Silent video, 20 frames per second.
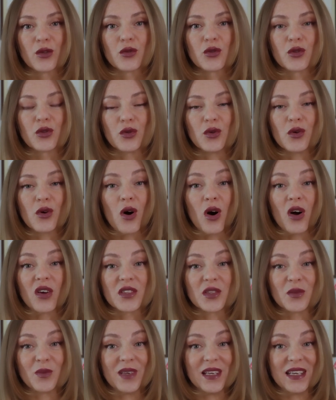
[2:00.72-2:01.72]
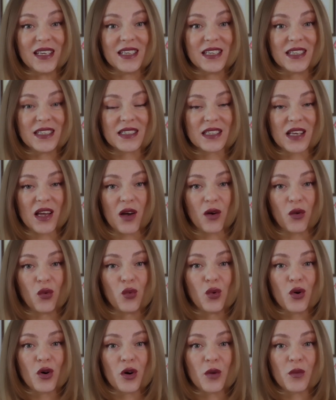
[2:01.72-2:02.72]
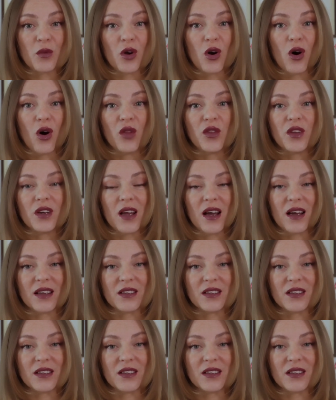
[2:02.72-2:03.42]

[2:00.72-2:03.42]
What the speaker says: True autumn ladies have warm golden